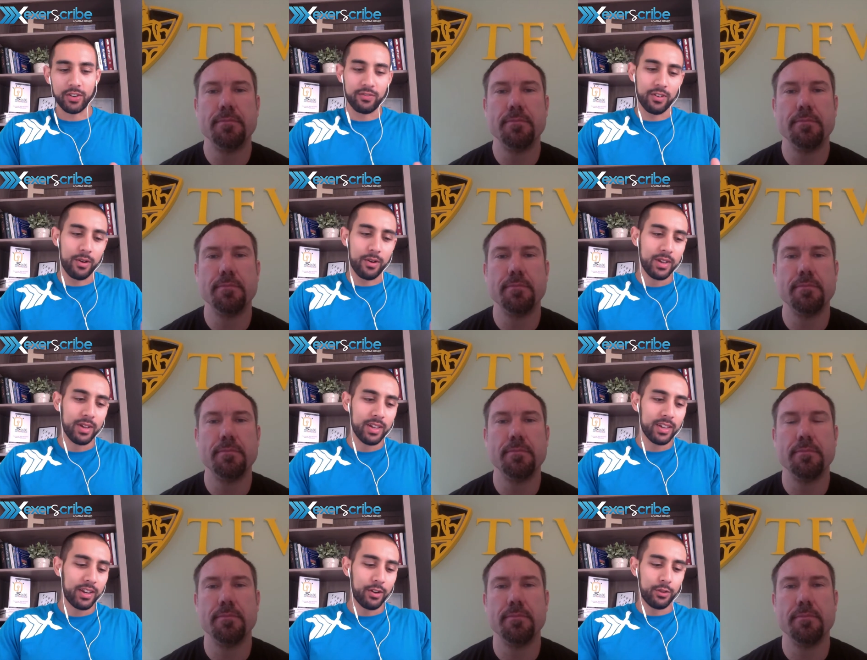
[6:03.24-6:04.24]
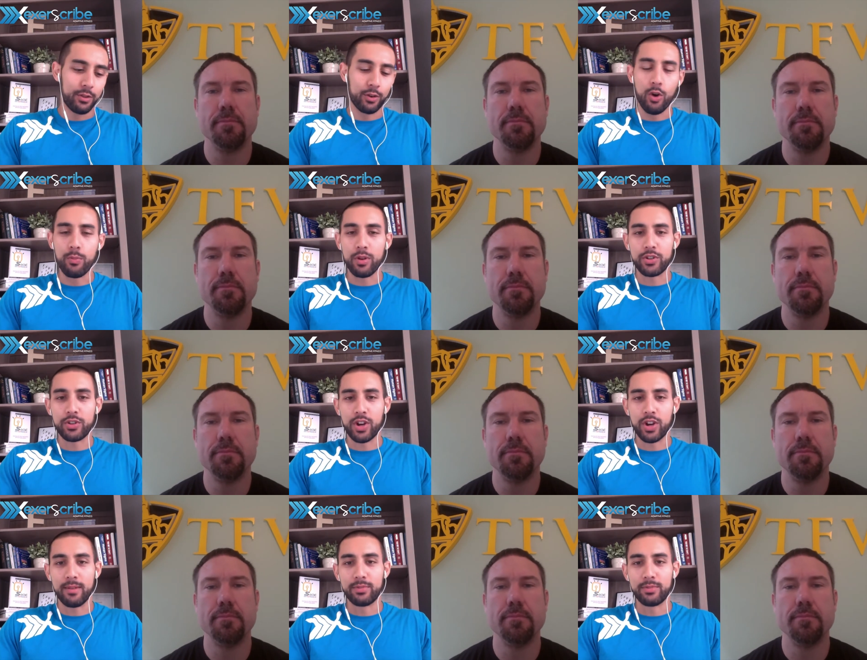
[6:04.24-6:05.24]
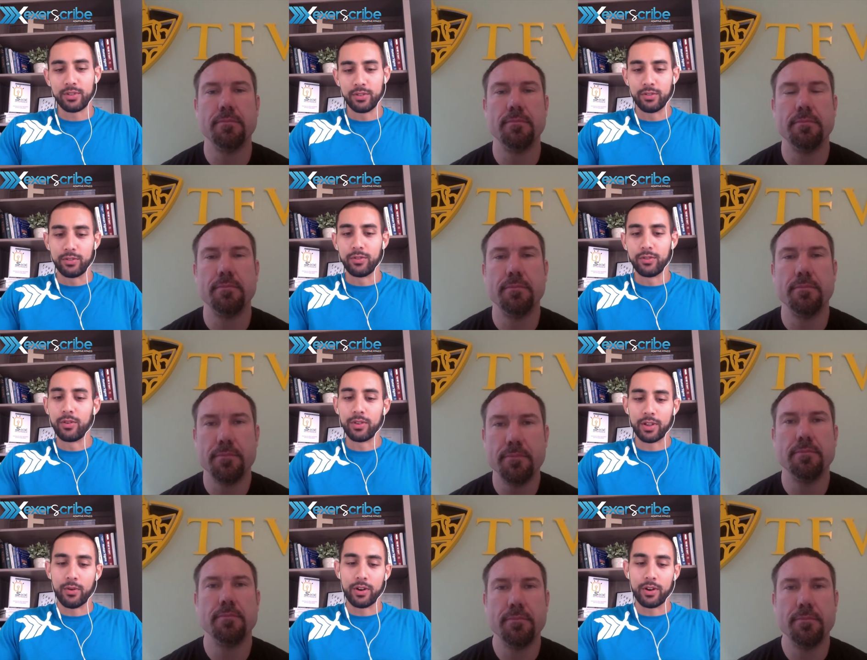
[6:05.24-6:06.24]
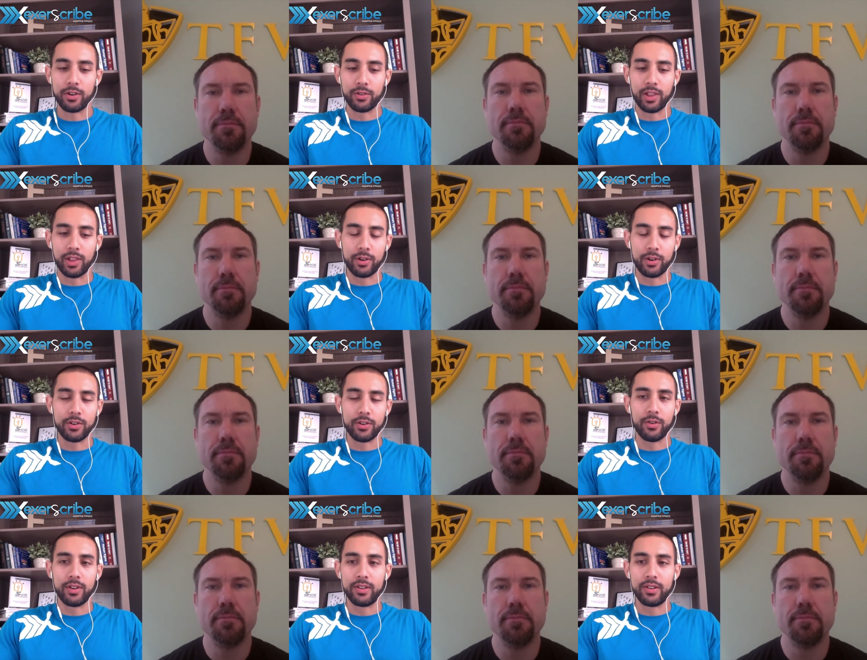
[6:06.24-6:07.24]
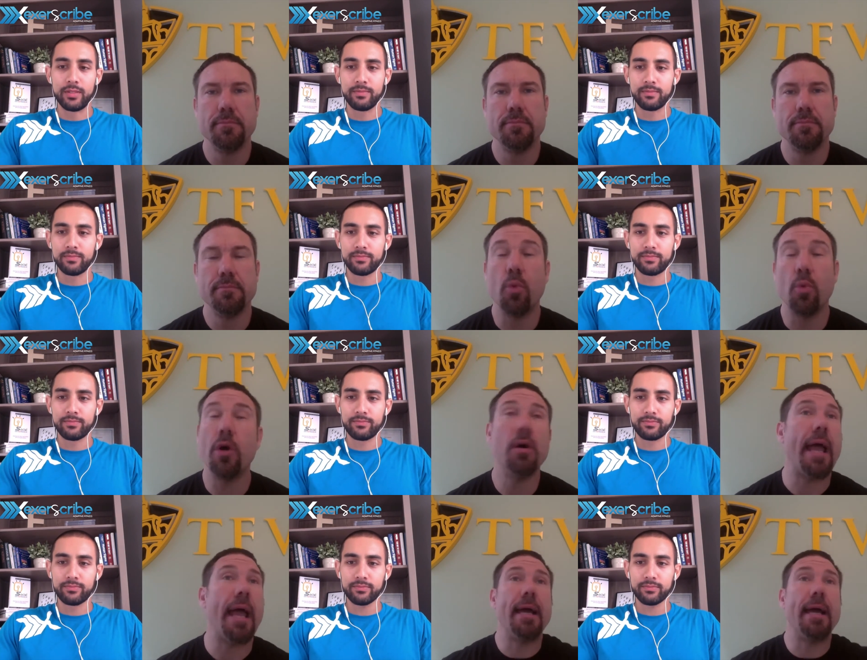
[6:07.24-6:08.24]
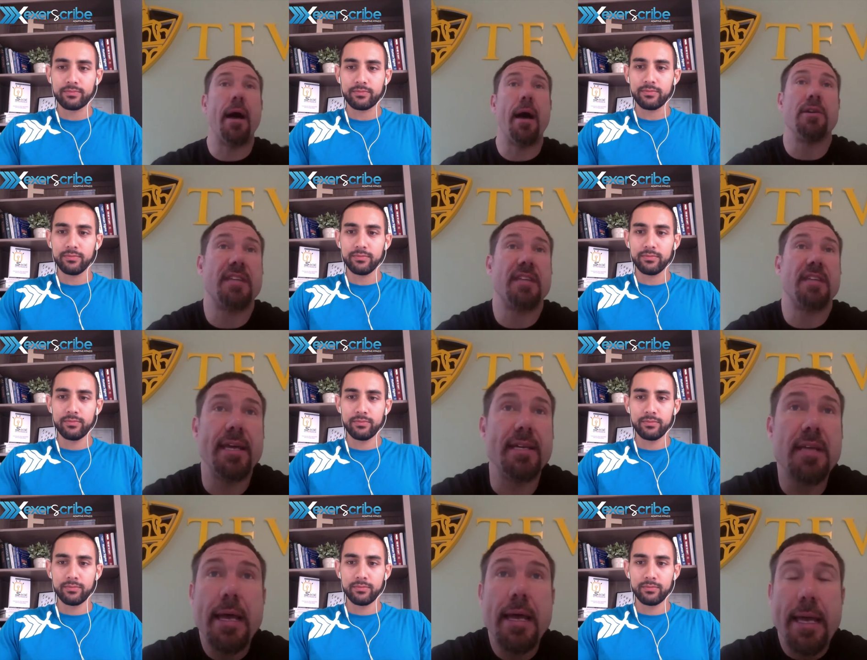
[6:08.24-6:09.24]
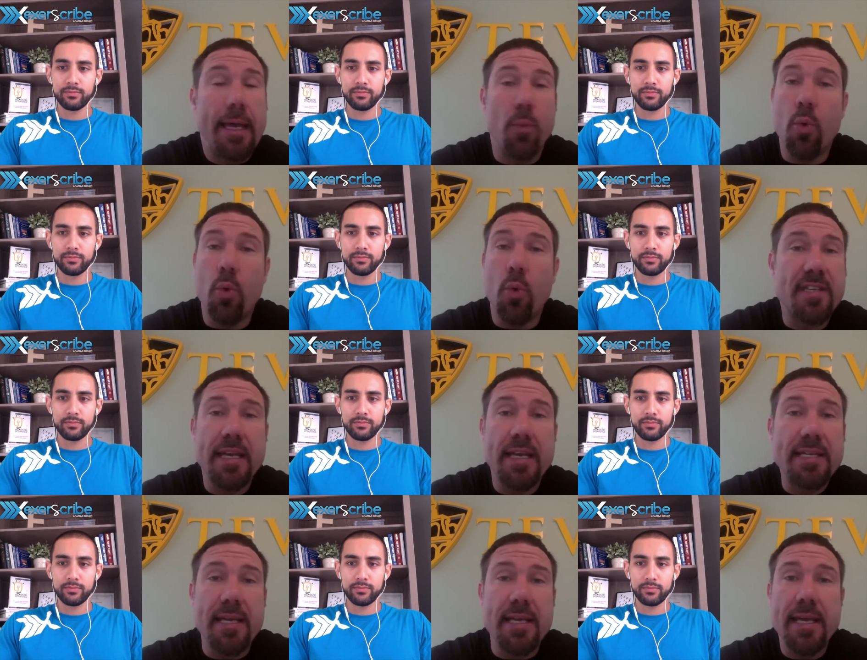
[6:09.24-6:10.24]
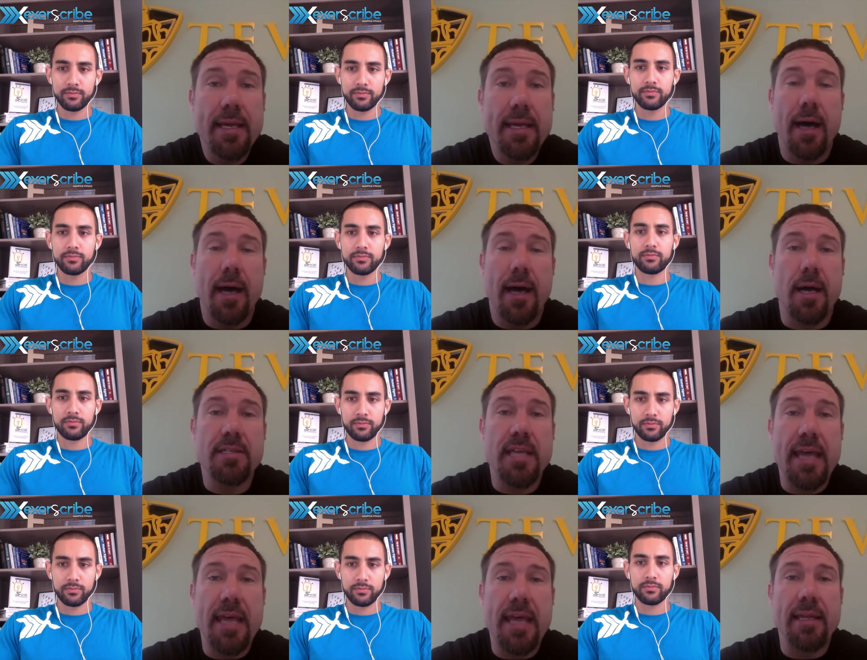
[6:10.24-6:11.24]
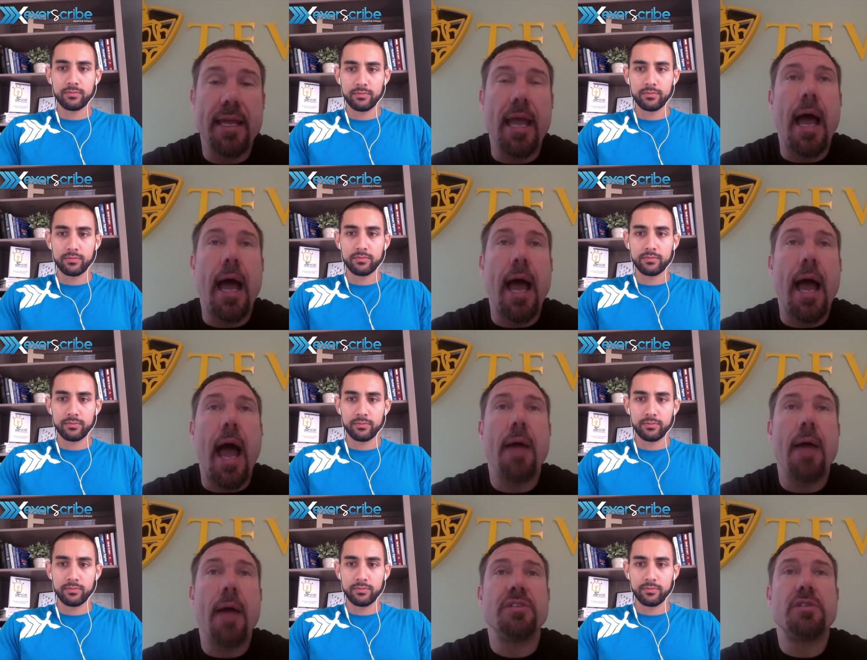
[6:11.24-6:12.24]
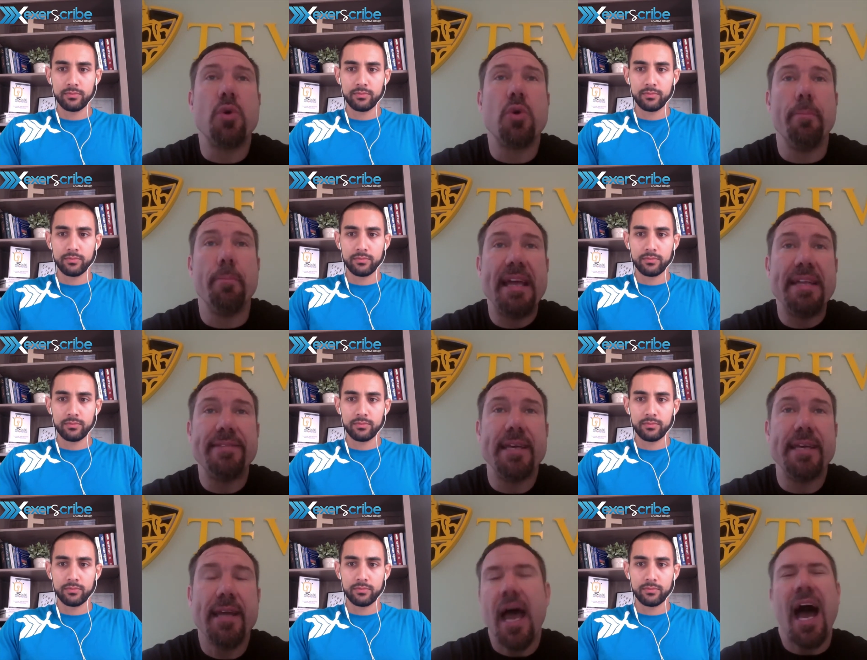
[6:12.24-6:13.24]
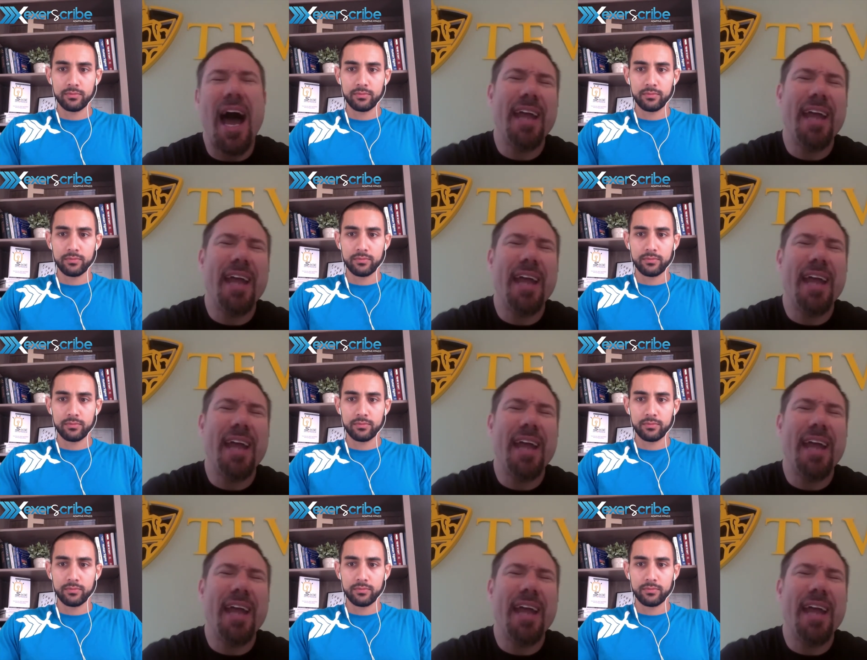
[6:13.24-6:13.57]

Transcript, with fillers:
Speaker 1: from you know their corporate job to doing what they want to do, like what you're doing.
Speaker 2: Well, hey, I'll say this: it wasn't easy. I'll, I'll say that like I, I was tormented. I